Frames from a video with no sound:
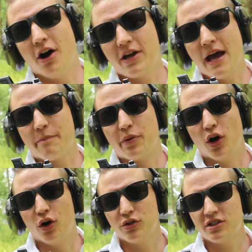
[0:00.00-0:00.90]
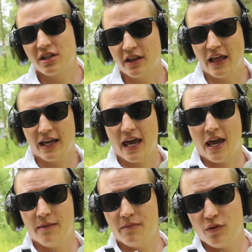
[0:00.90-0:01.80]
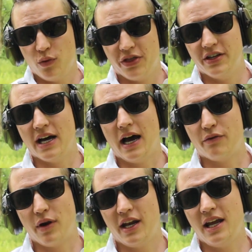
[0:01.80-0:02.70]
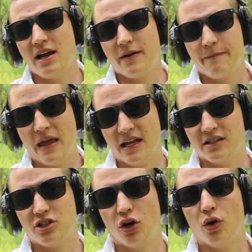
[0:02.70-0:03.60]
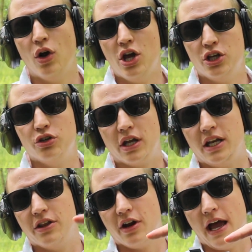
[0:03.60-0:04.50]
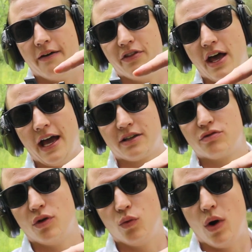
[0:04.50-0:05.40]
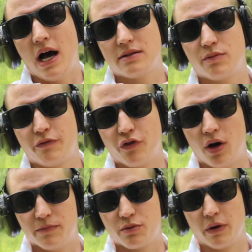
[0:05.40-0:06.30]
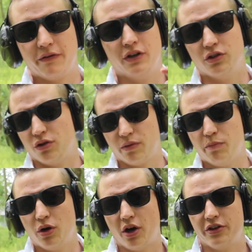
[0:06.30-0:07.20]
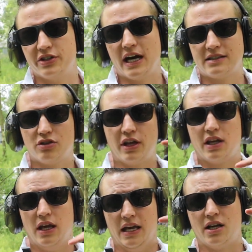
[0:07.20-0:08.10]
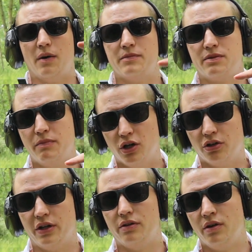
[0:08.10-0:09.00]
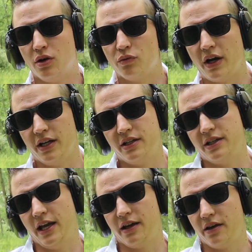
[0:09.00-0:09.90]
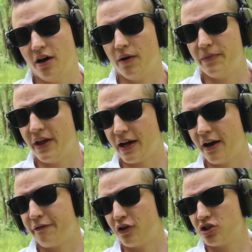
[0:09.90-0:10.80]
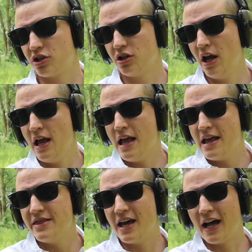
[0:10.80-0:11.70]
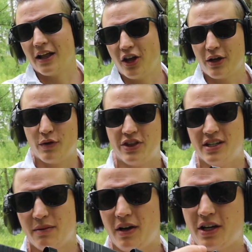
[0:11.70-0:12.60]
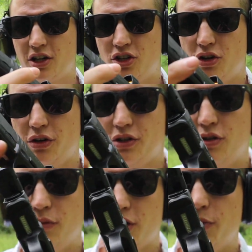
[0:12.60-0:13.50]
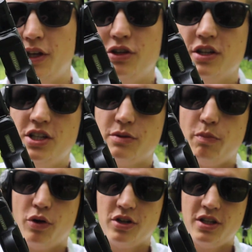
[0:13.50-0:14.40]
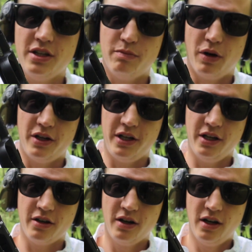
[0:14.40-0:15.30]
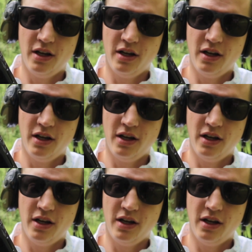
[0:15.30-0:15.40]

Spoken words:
Hellcat Pros, they came with the dot ready, and so you can either have the Hex Wasp from Springfield or put other dots so that it comes milled and ready to take that kind of furniture. Then I like with this, I'm not going to show you it too much, but you can just push this button here